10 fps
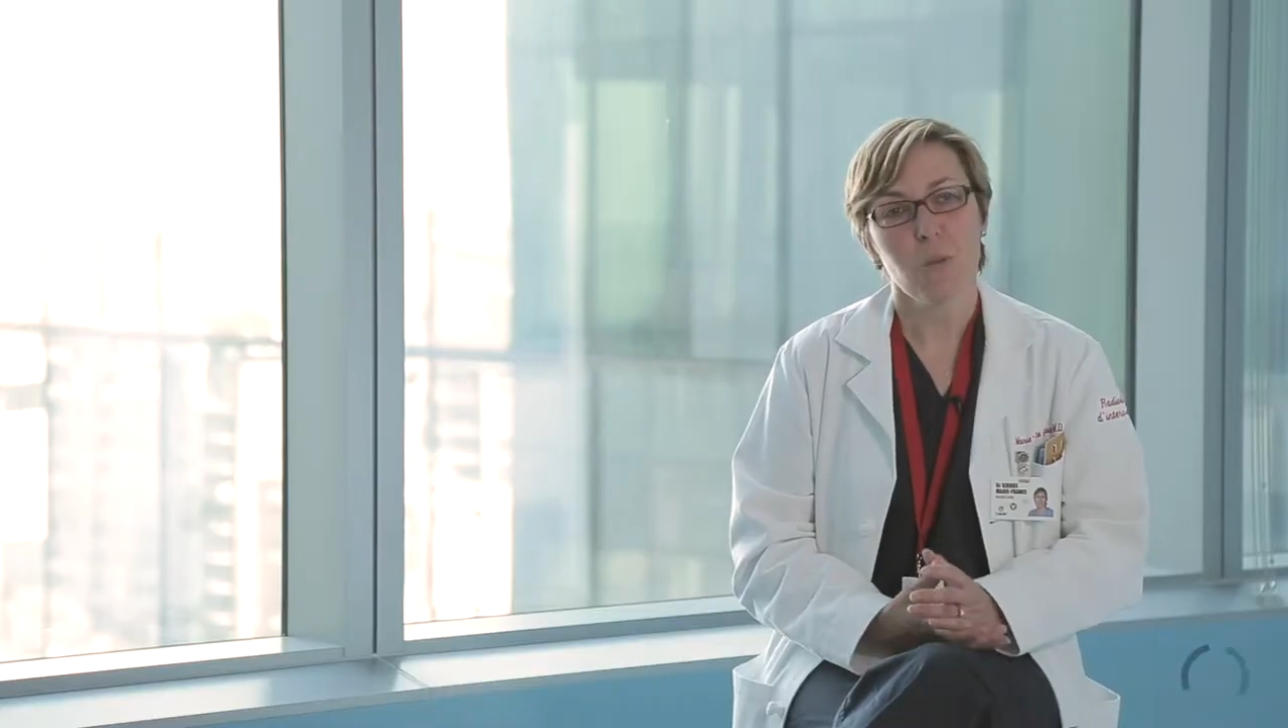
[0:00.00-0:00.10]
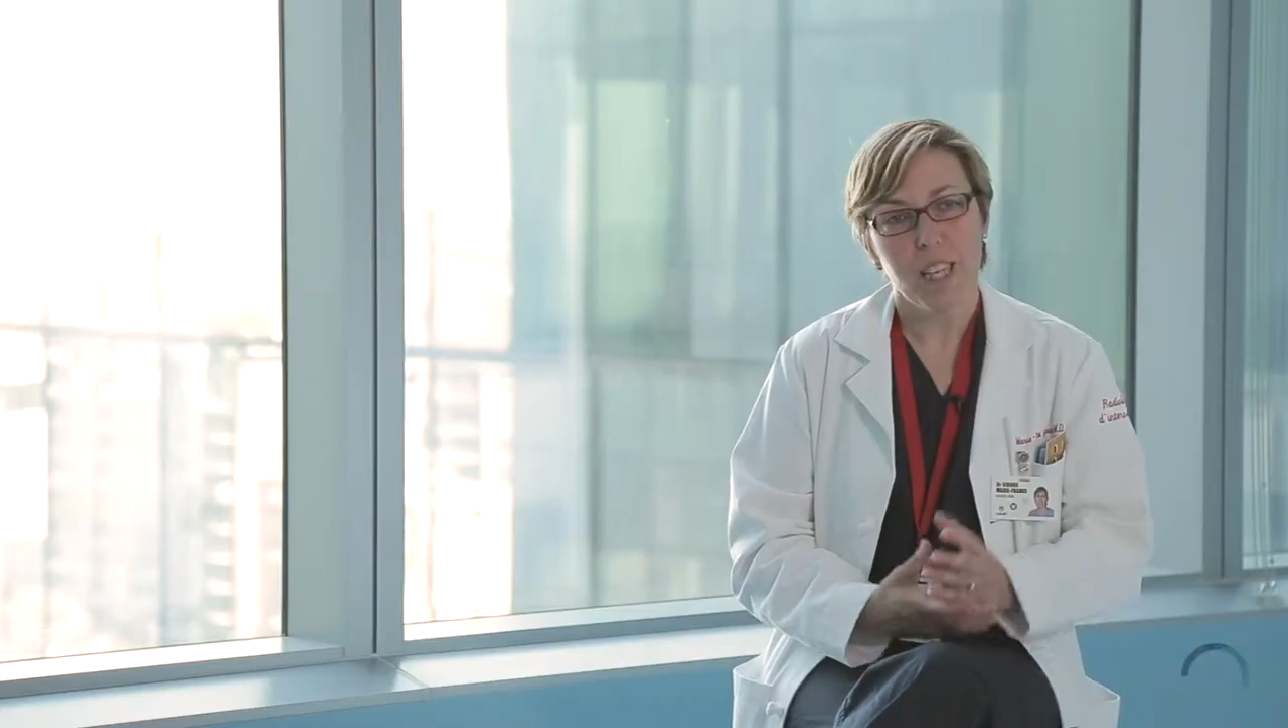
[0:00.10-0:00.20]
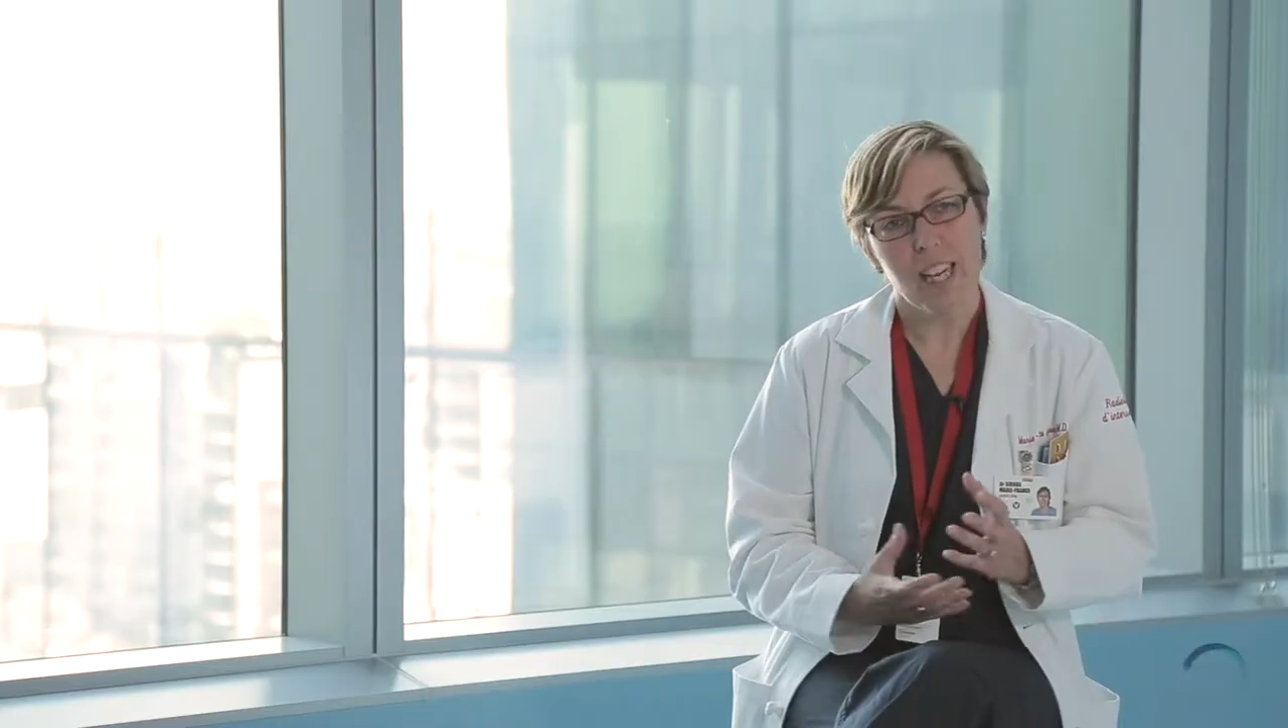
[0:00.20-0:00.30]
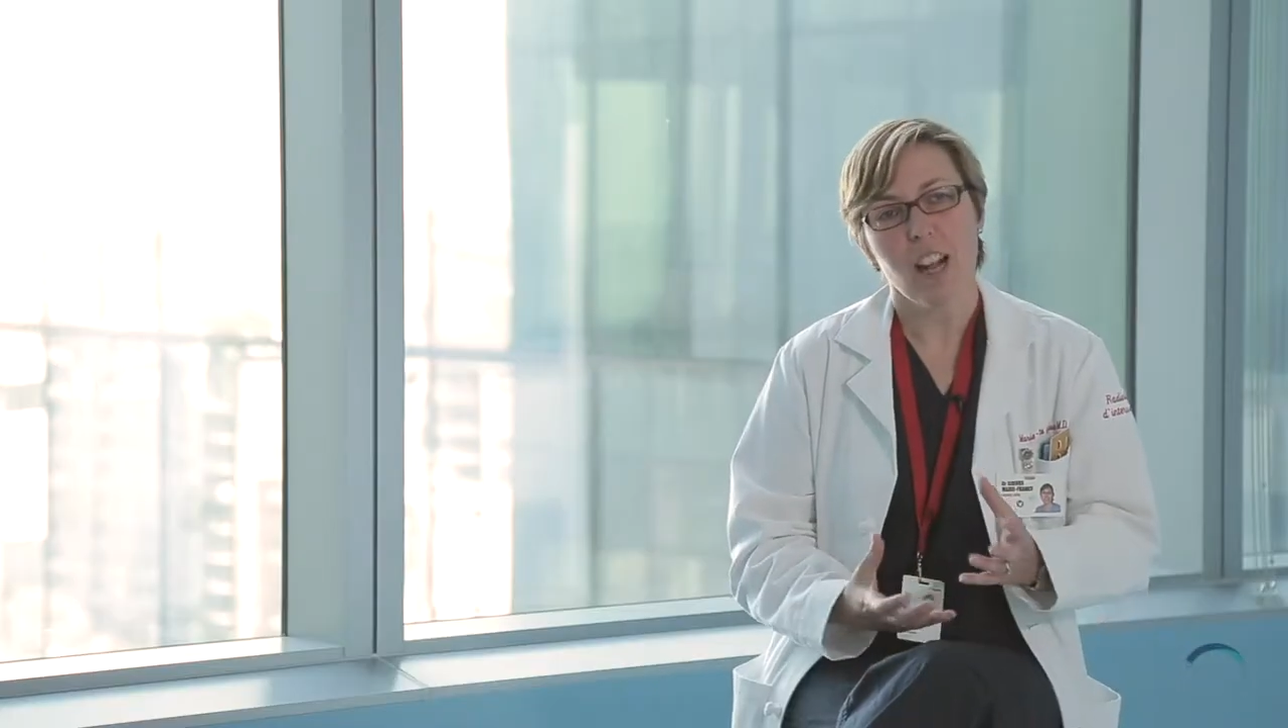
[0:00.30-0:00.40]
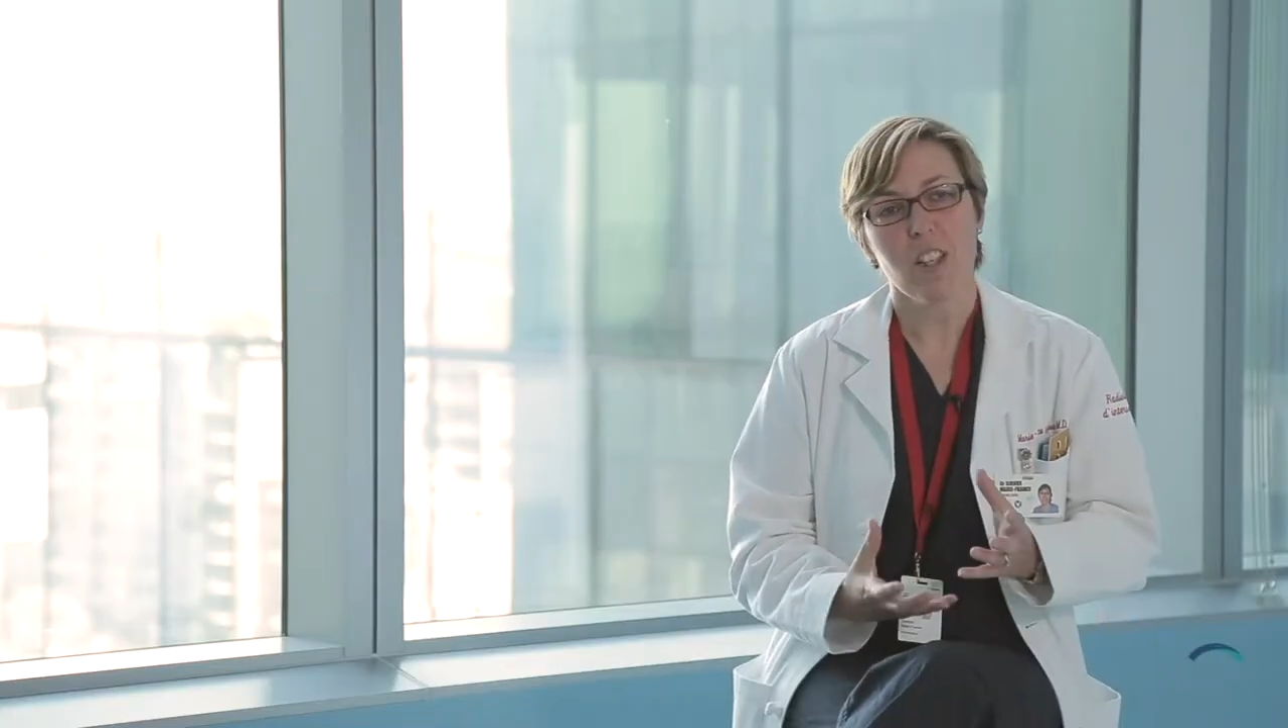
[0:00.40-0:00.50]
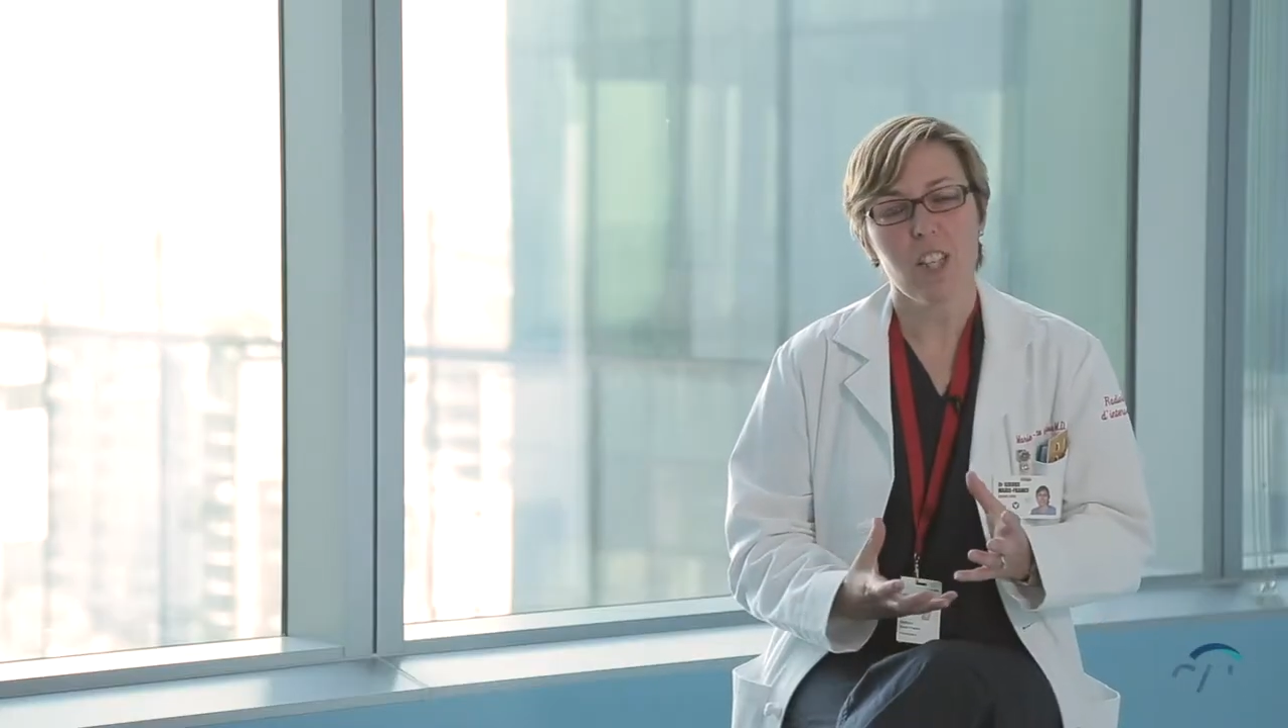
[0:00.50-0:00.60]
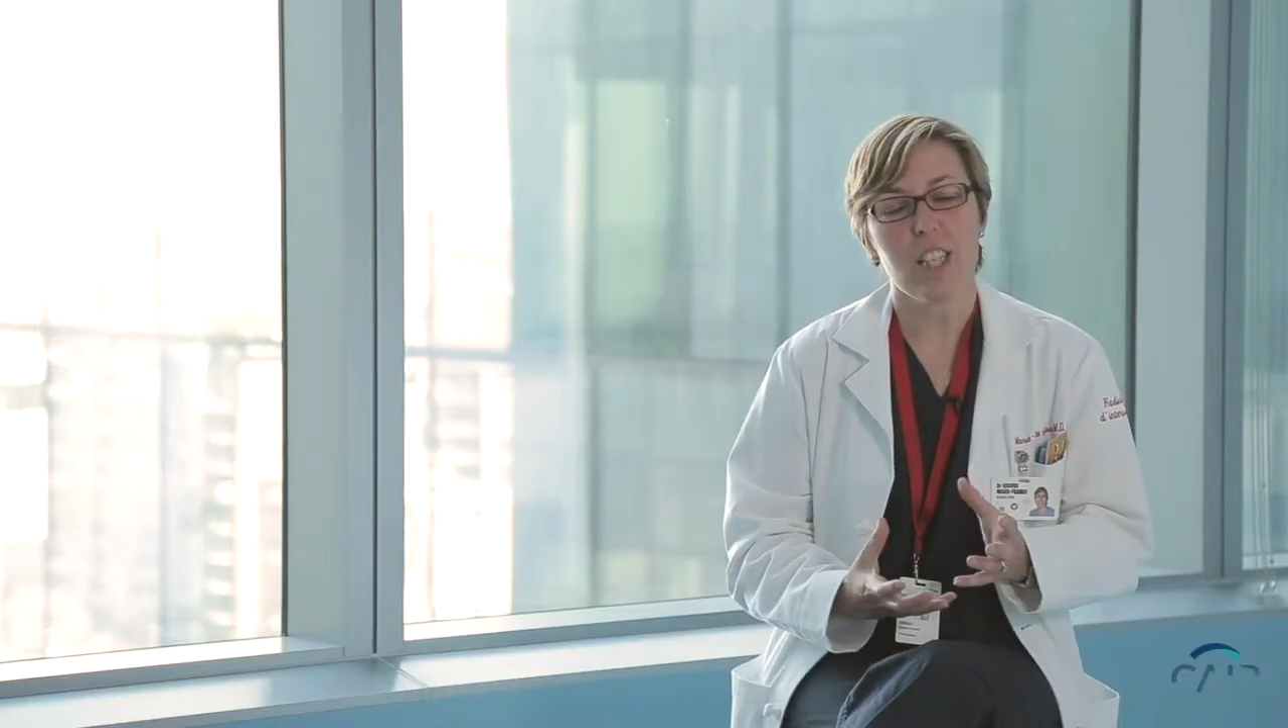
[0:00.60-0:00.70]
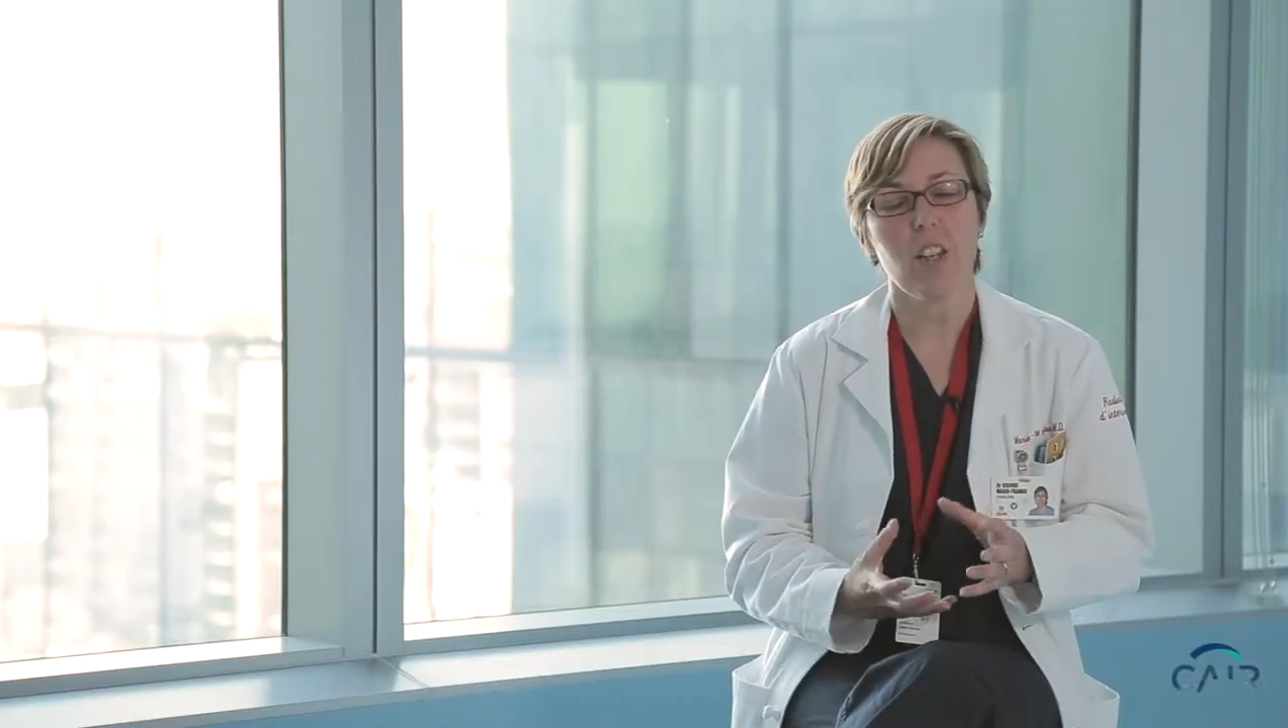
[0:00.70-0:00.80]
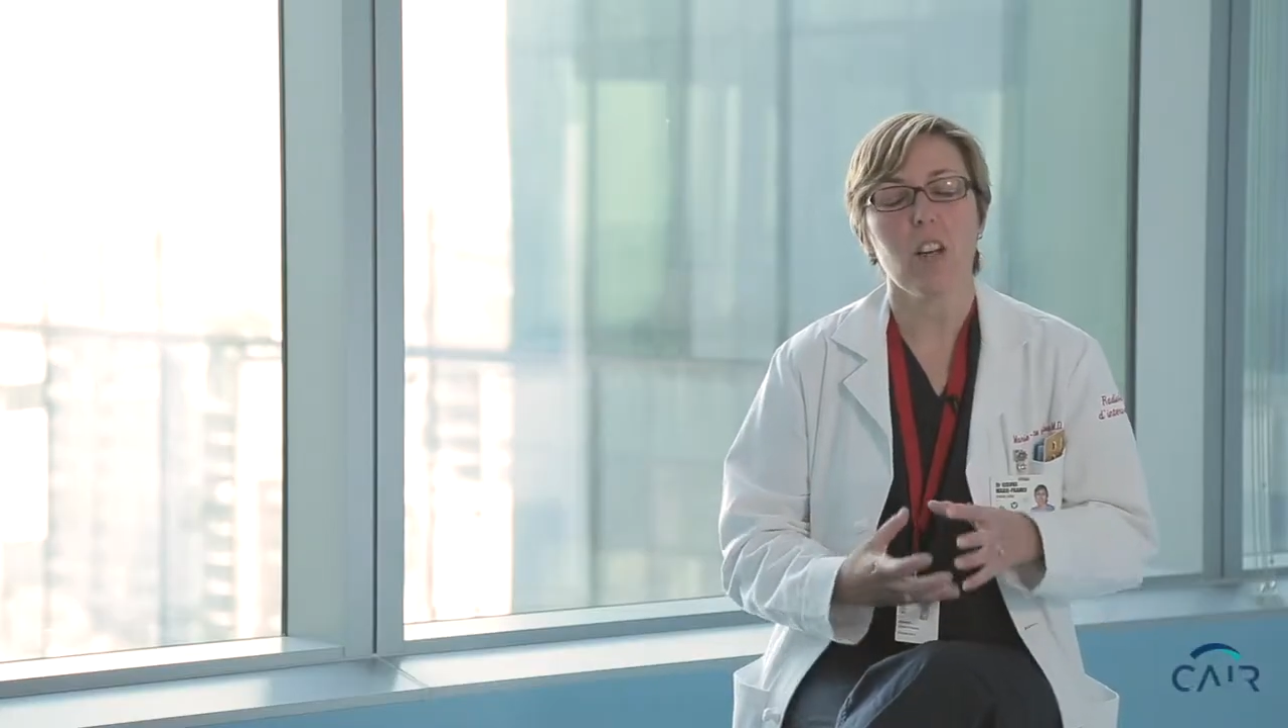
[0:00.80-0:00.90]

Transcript: radiologists